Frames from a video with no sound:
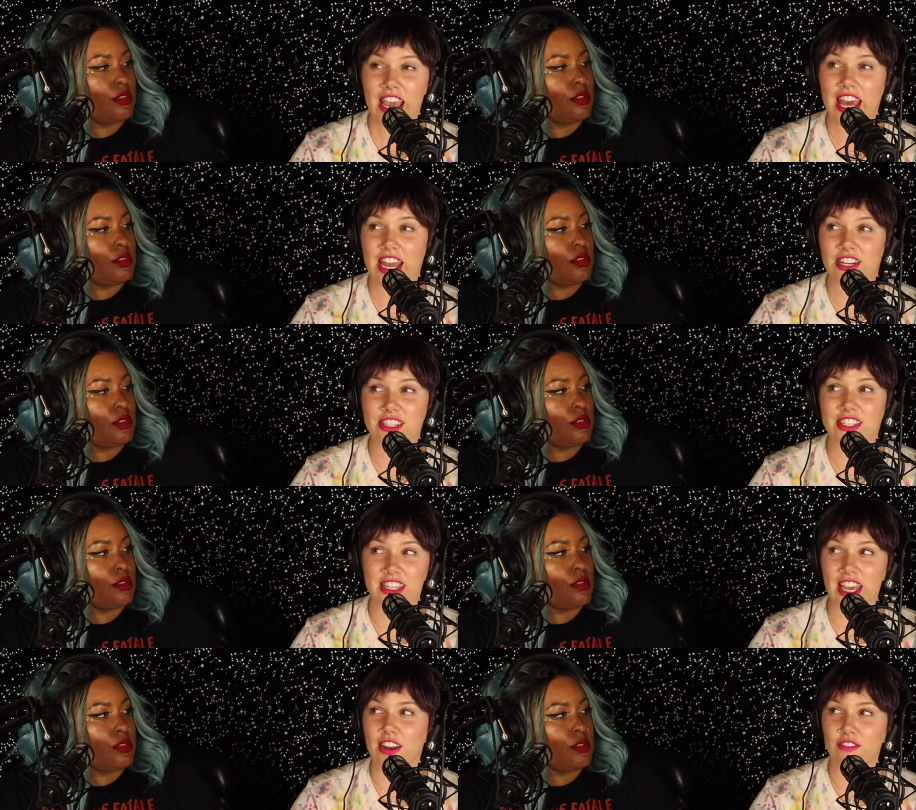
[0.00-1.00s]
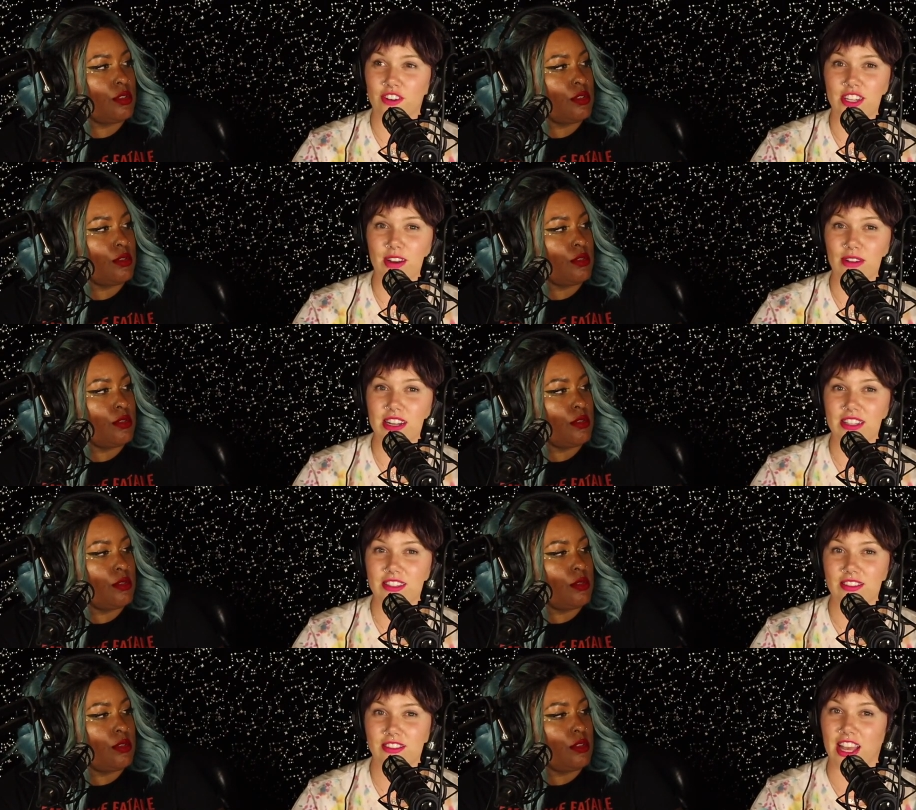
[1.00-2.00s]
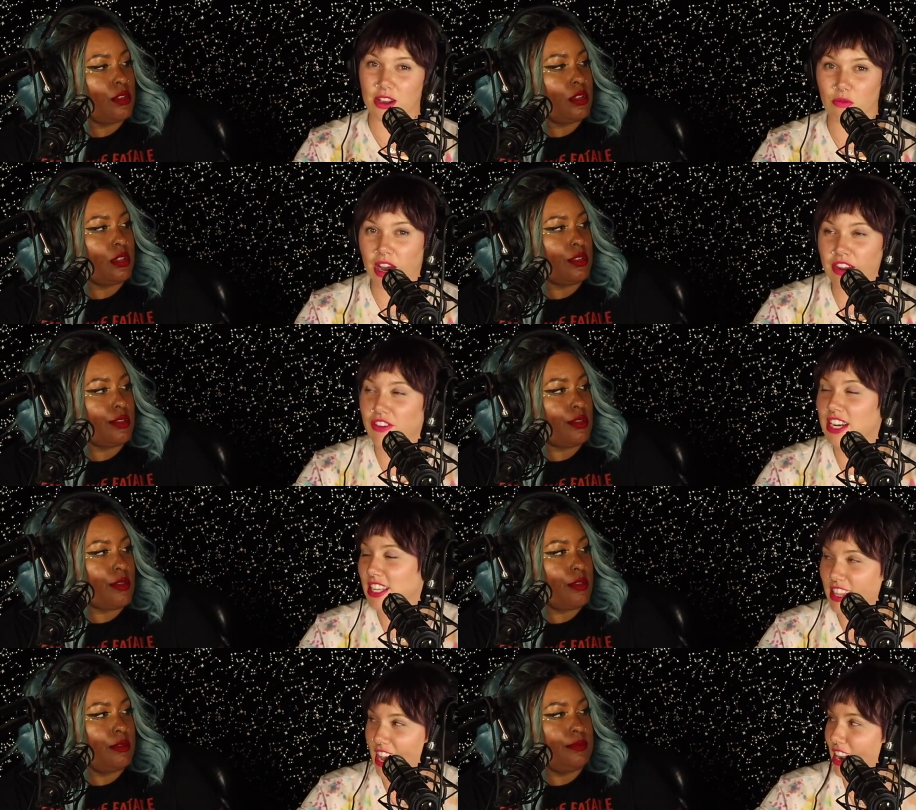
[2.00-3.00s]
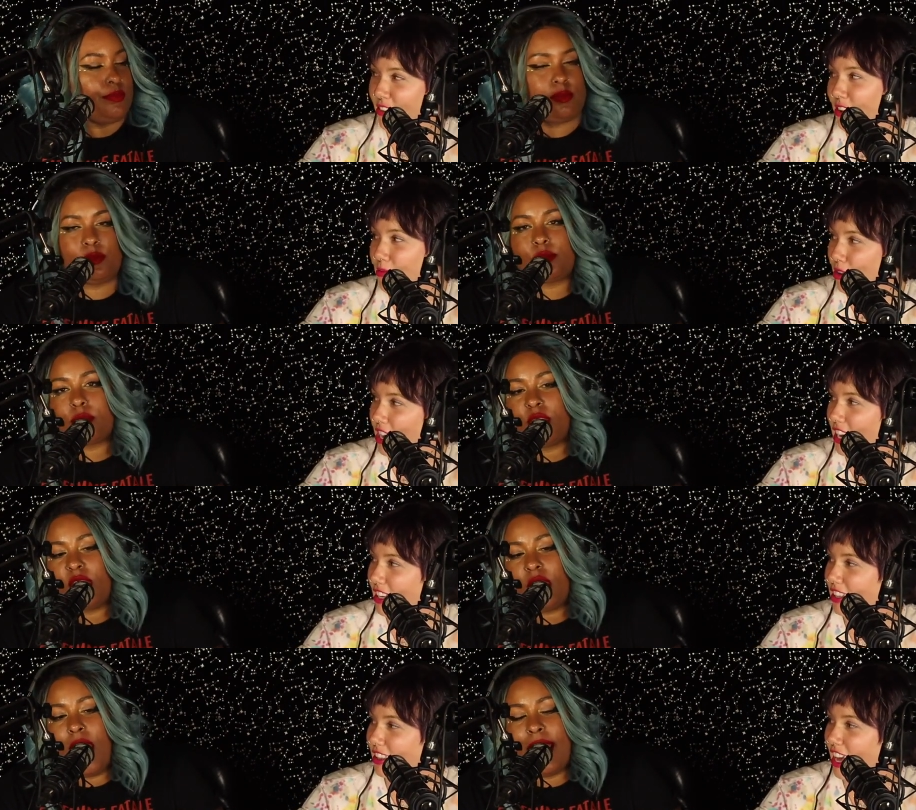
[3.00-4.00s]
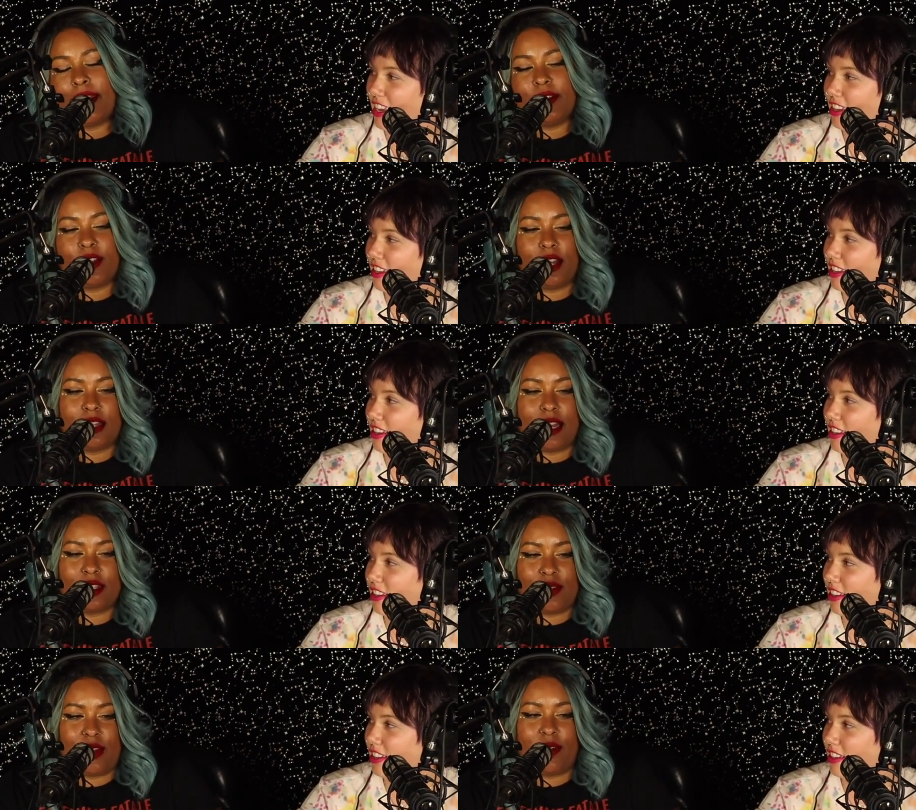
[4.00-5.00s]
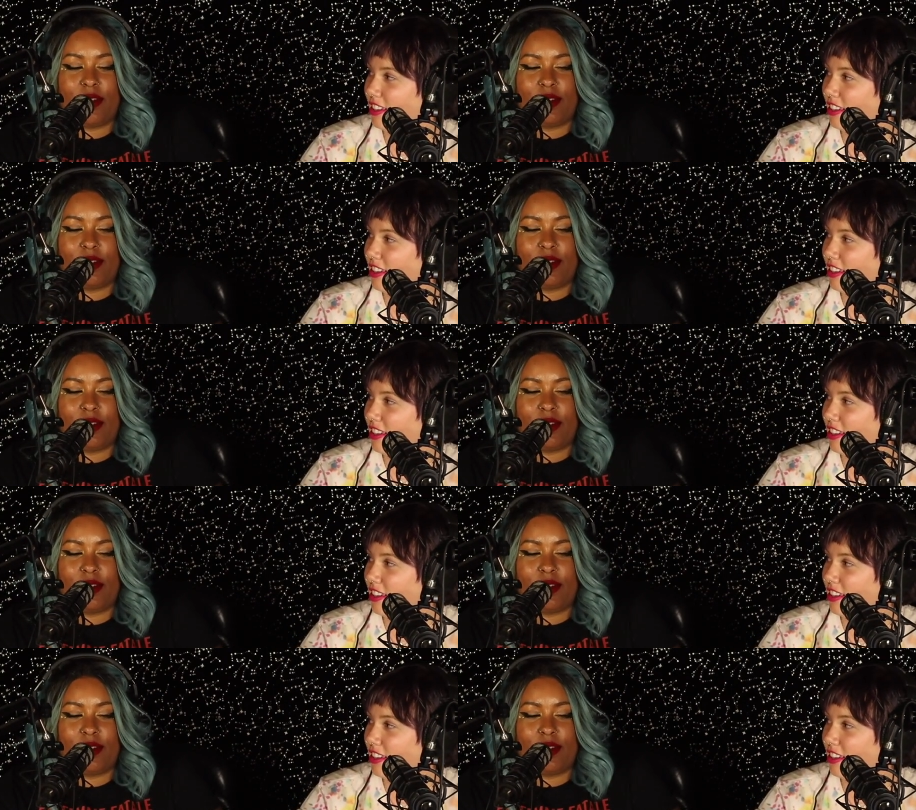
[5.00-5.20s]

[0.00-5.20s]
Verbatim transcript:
Speaker 1: and I just skated for 10 minutes? Like, what if I did that every morning? Like, I had
Speaker 2: a thought last week where